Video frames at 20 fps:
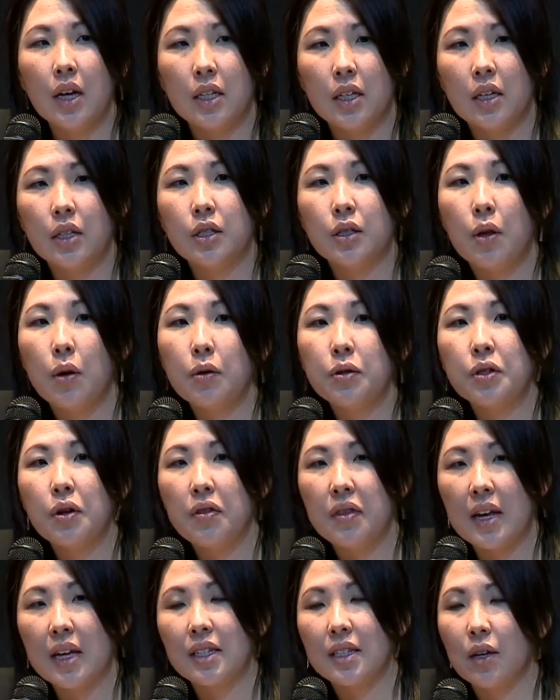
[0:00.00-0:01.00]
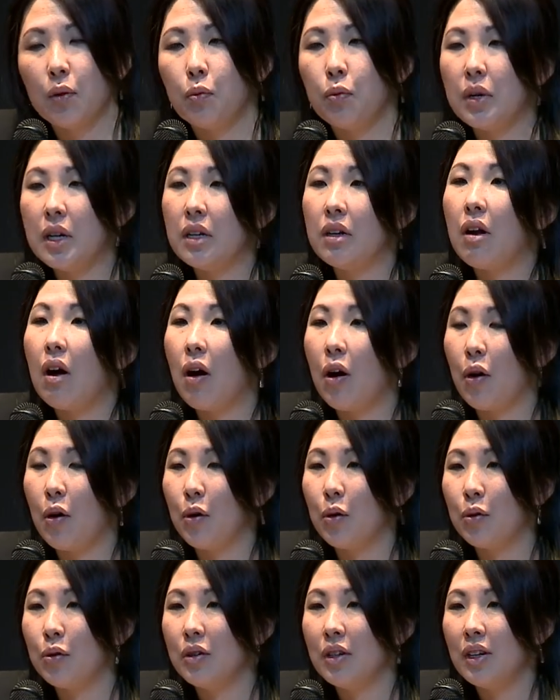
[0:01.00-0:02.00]
because those are things that we
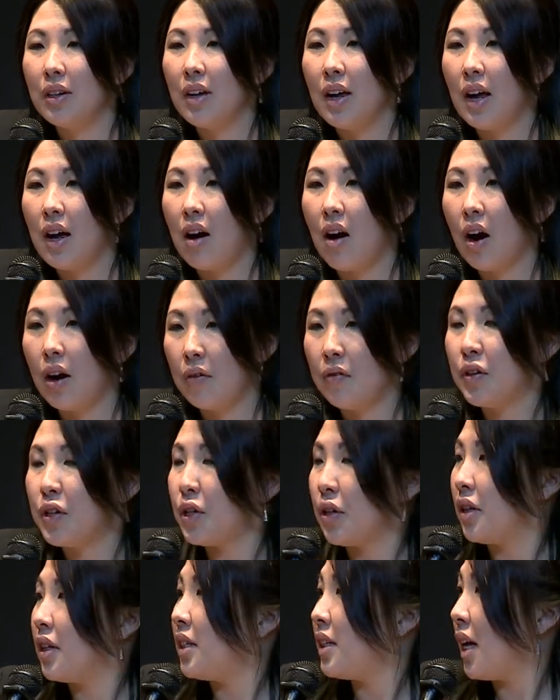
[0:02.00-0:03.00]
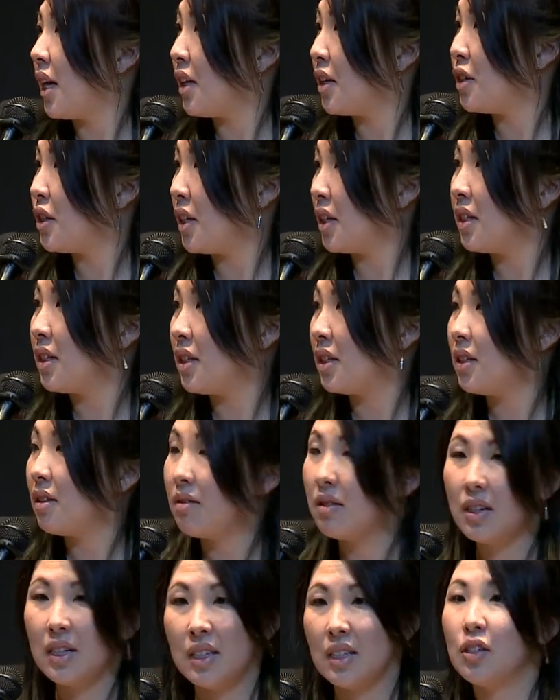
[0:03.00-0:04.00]
know artificial intelligence
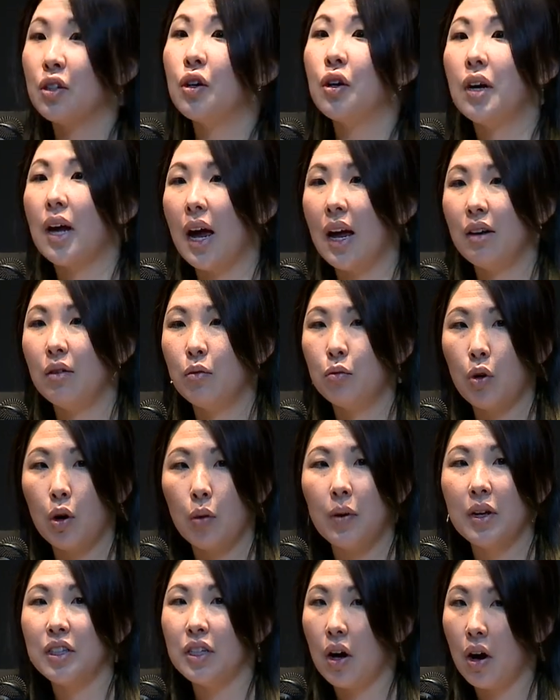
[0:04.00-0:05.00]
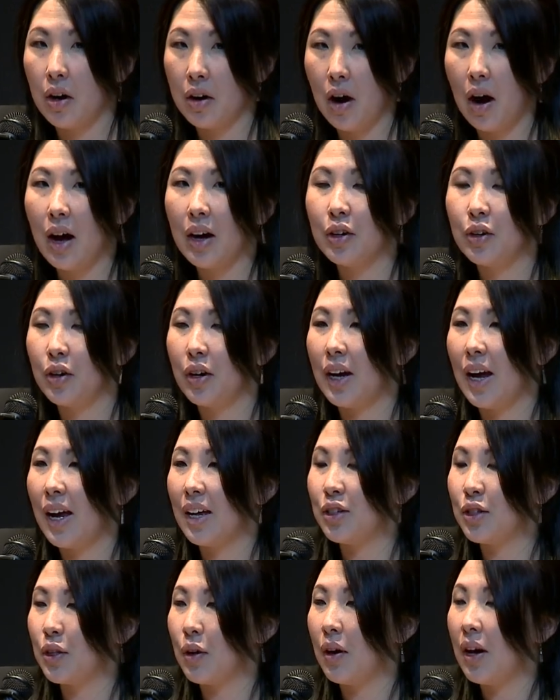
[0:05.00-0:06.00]
isn't good at. Robots are not good
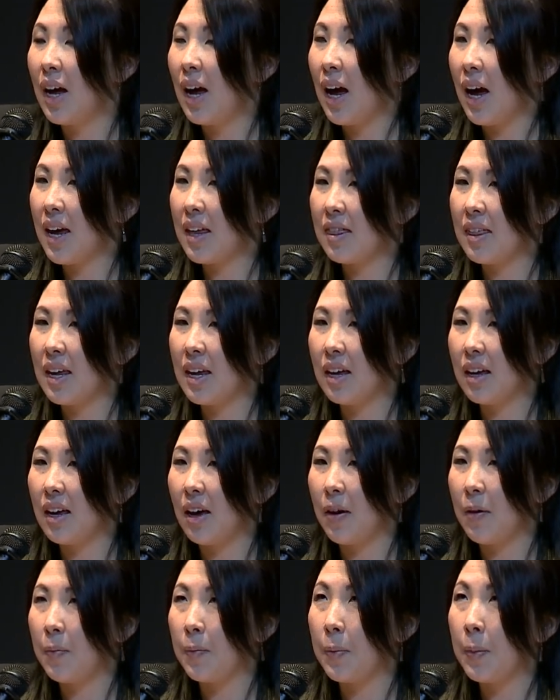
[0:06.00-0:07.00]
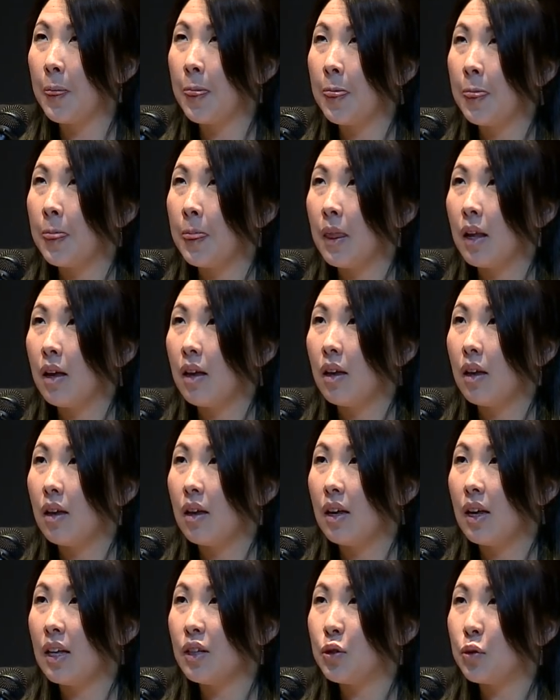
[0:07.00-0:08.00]
at. So I think
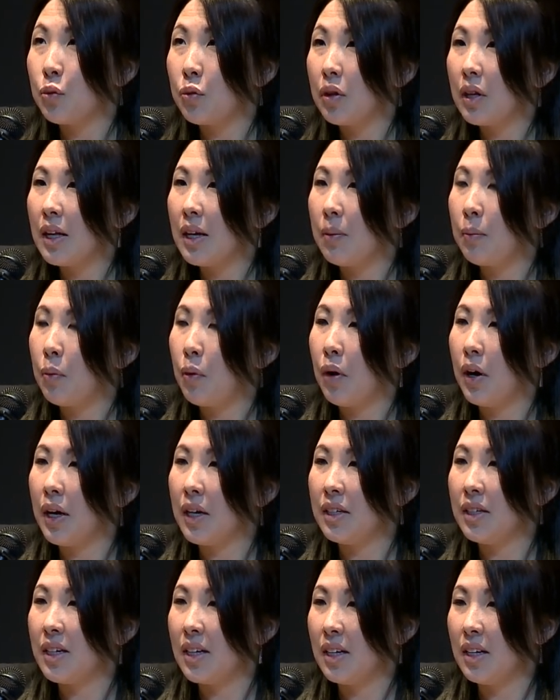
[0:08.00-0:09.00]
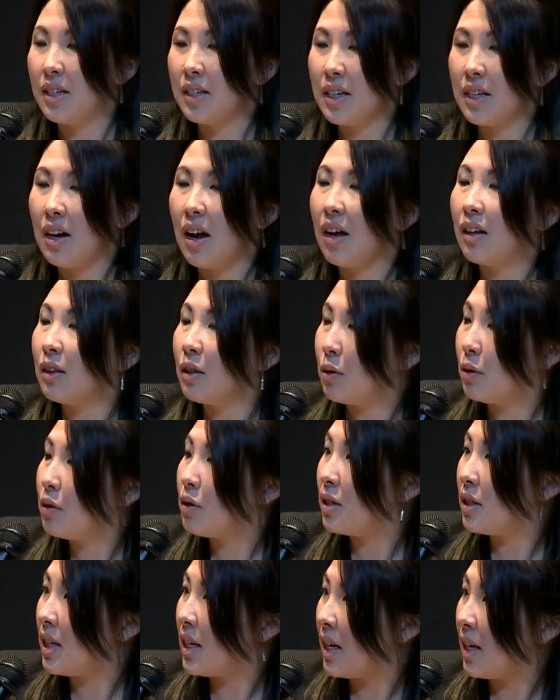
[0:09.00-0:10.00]
it's really important to not
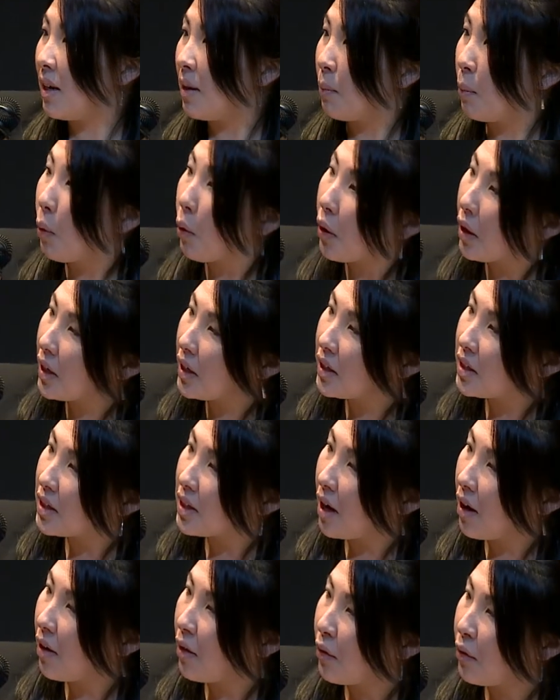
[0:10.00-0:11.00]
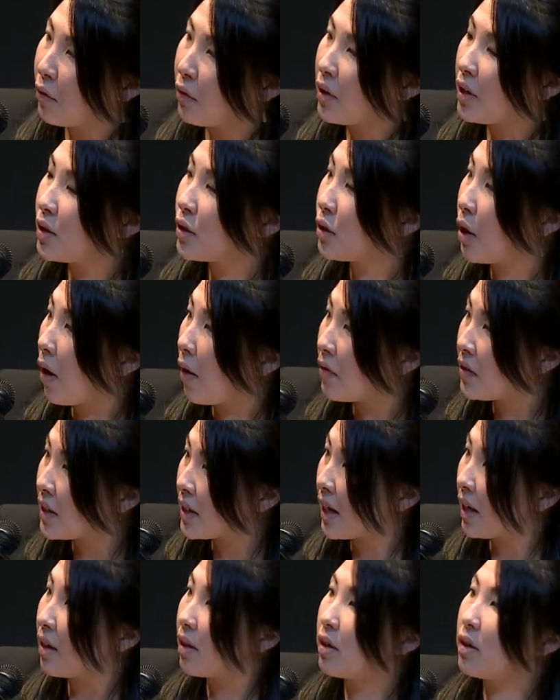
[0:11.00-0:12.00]
lose the importance of soft
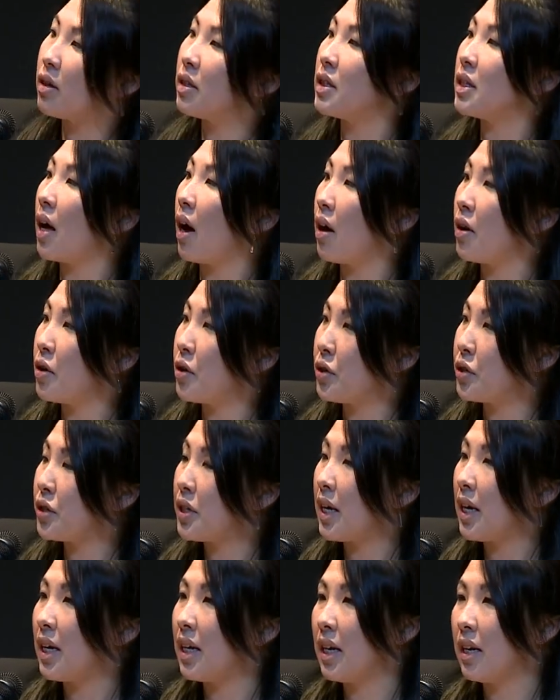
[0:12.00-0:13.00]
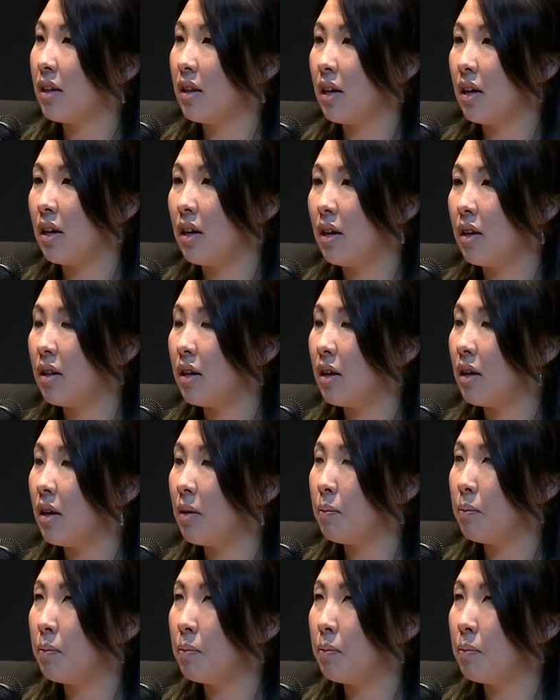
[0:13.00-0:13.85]
skills, understanding the